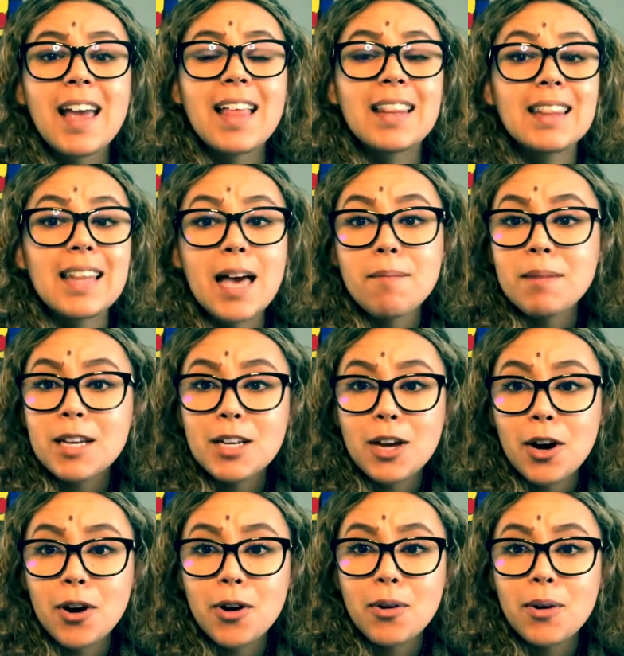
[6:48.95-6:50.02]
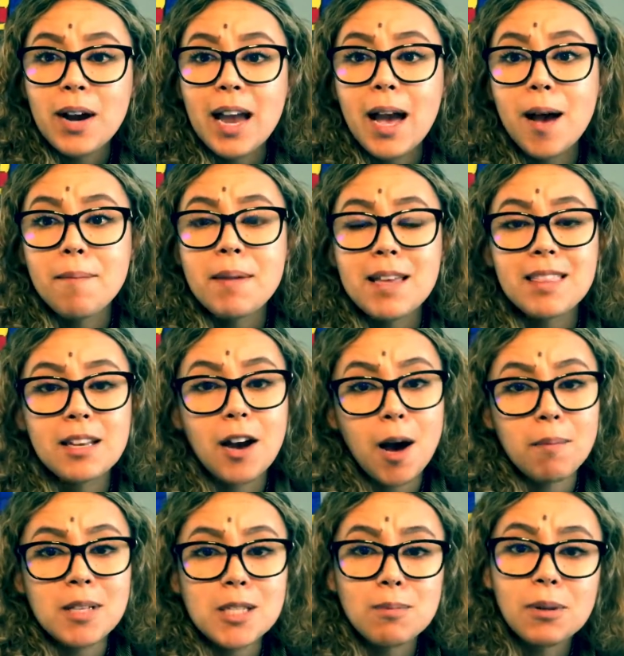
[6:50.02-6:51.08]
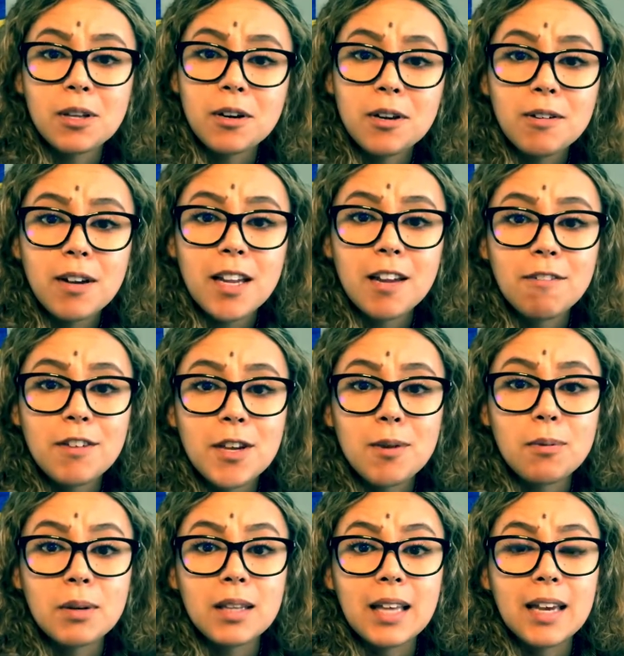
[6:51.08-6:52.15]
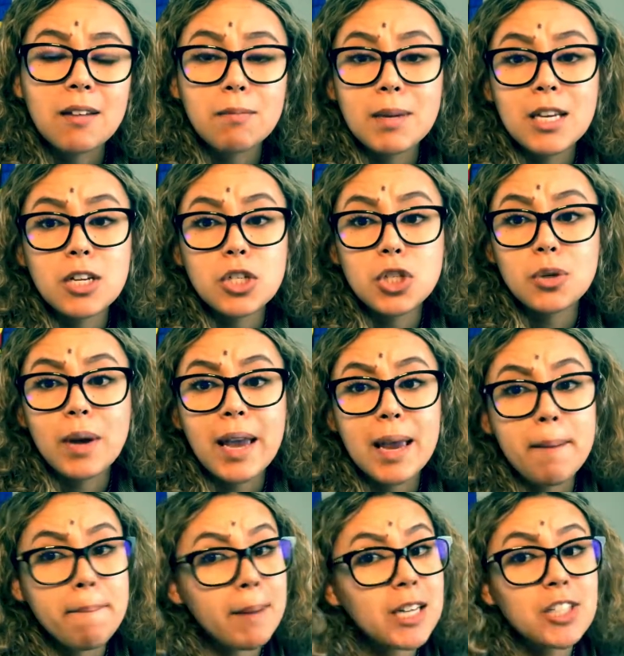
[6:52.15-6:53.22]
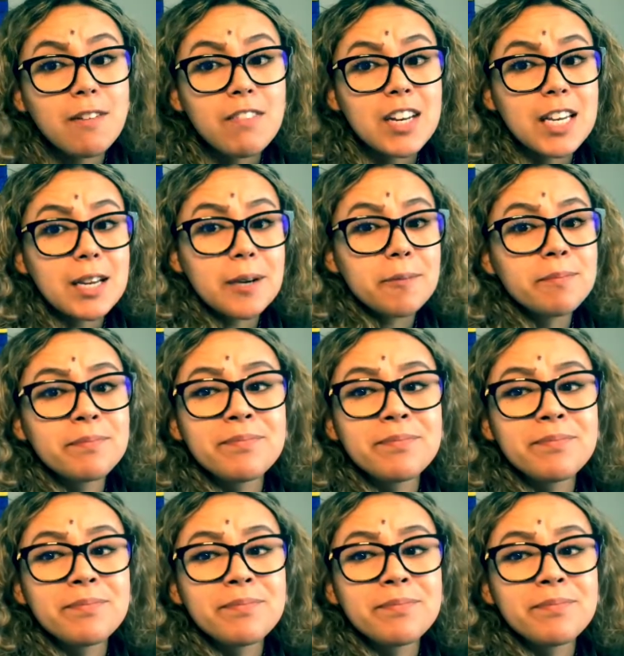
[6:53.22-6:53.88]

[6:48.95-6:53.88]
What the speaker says: Let me know in the comments below if you would like me to do a budget video.